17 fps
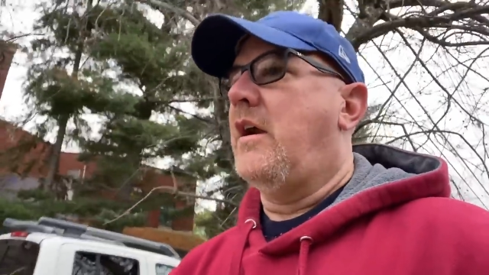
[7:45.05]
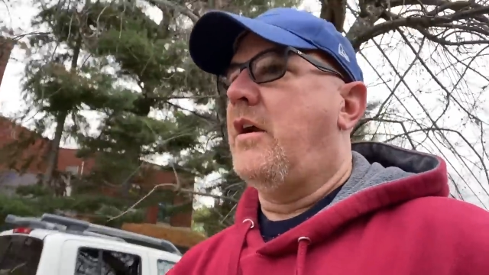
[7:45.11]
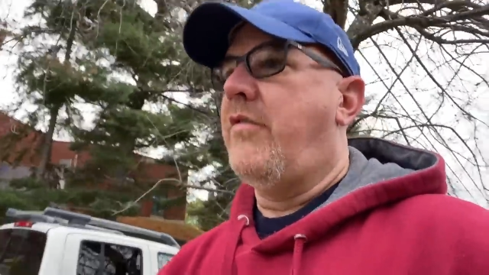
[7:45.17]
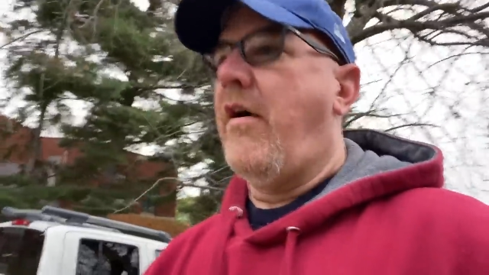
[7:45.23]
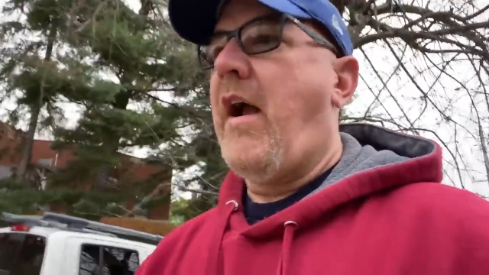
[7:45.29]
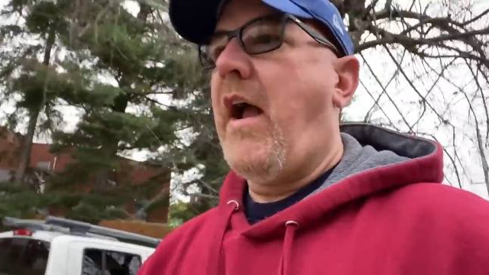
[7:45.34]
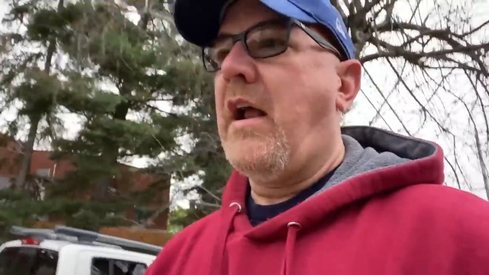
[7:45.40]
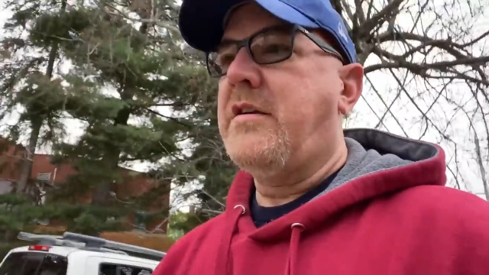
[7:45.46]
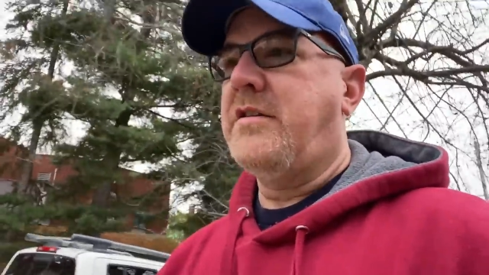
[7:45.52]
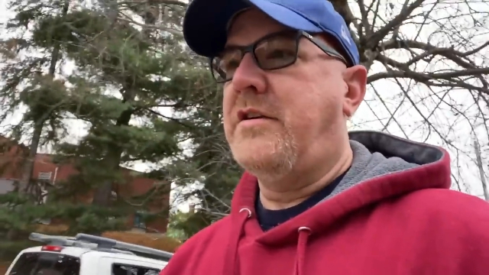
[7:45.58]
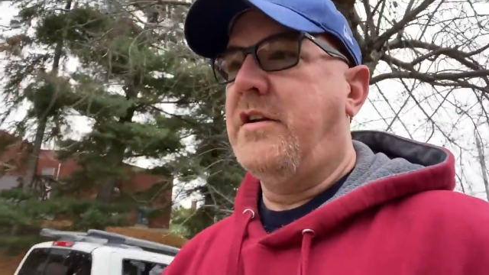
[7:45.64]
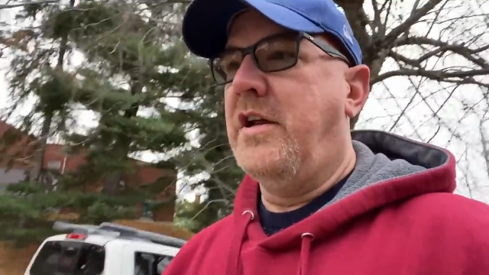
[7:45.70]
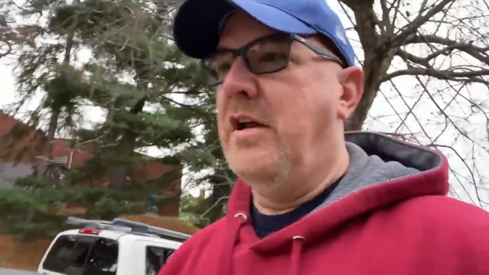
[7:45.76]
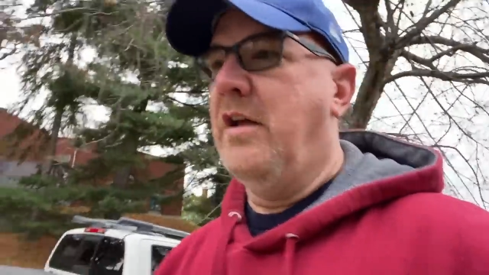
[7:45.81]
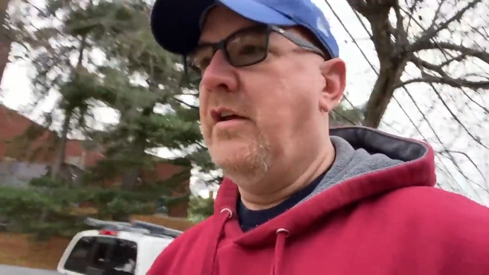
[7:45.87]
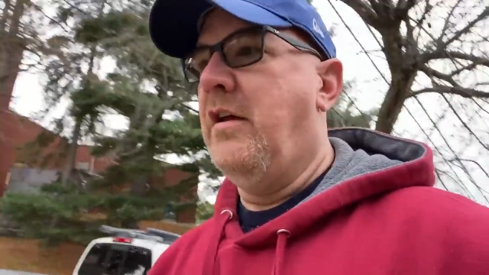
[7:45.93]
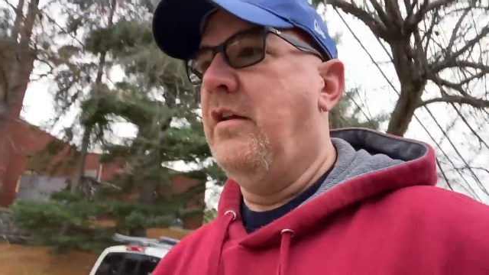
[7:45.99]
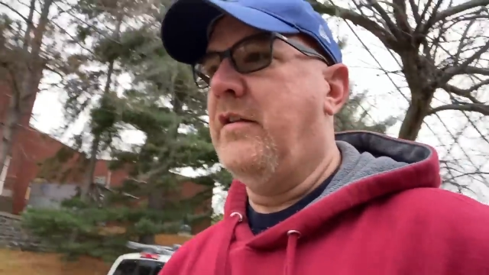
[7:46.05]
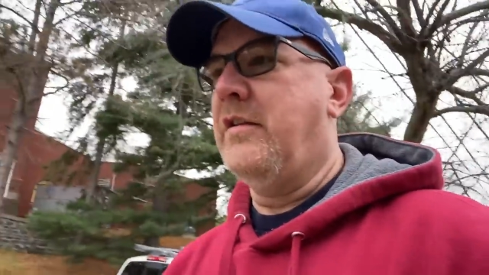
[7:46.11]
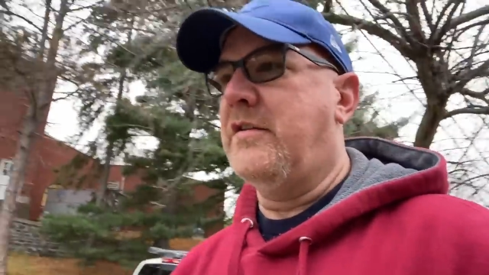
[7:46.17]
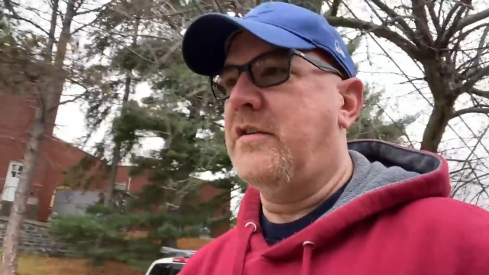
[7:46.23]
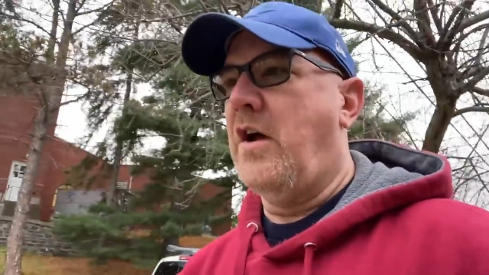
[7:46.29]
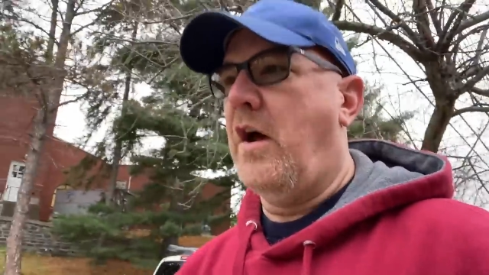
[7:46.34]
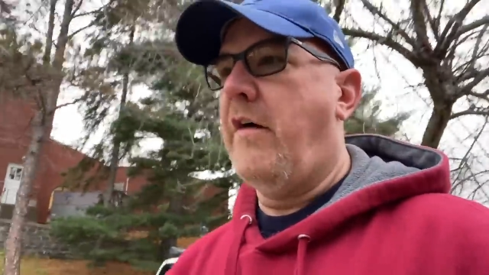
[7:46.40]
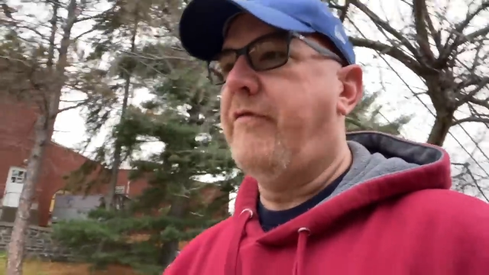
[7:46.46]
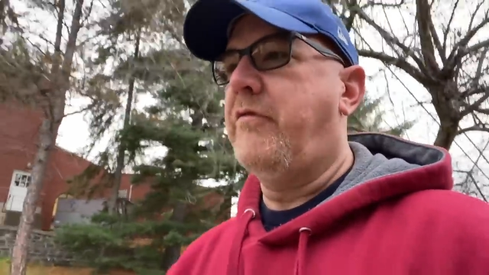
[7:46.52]
crashed the
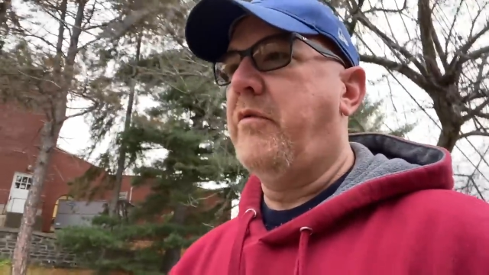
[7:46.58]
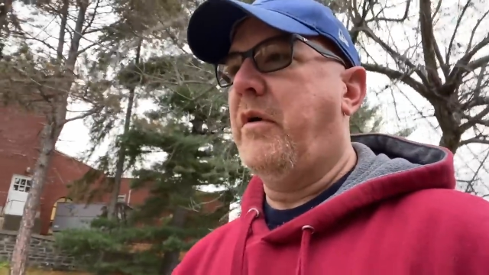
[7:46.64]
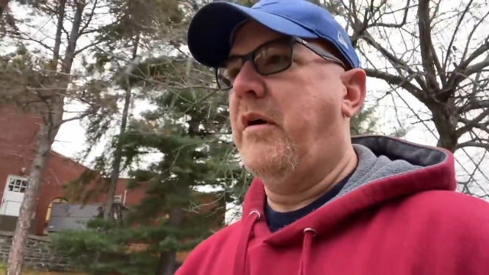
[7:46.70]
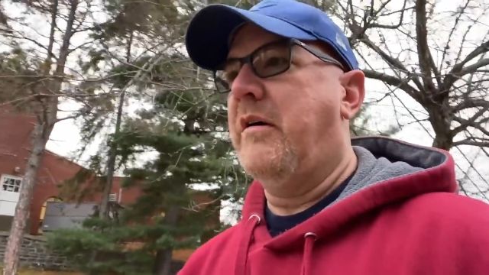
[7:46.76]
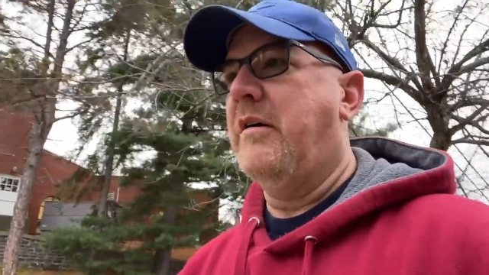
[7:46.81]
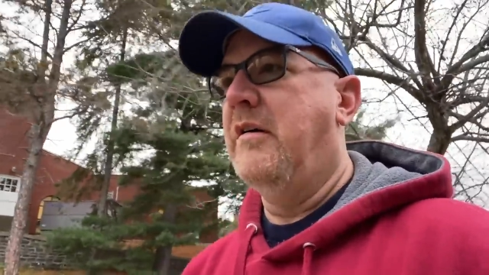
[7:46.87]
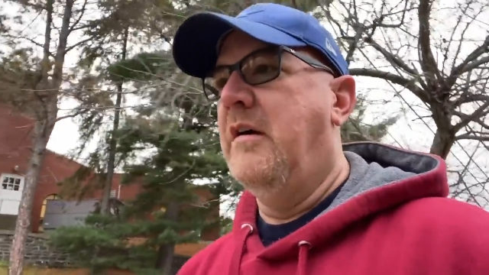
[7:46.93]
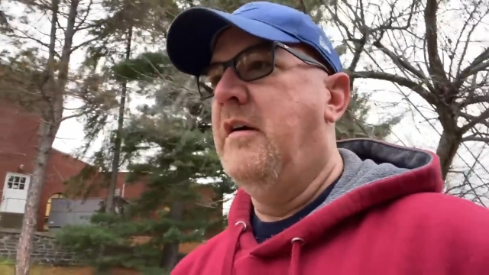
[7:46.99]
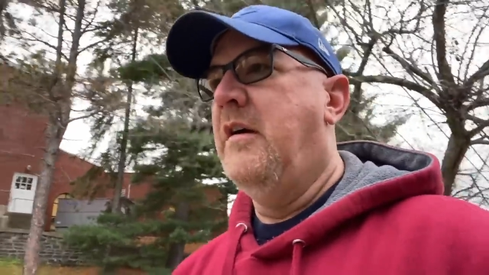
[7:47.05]
software.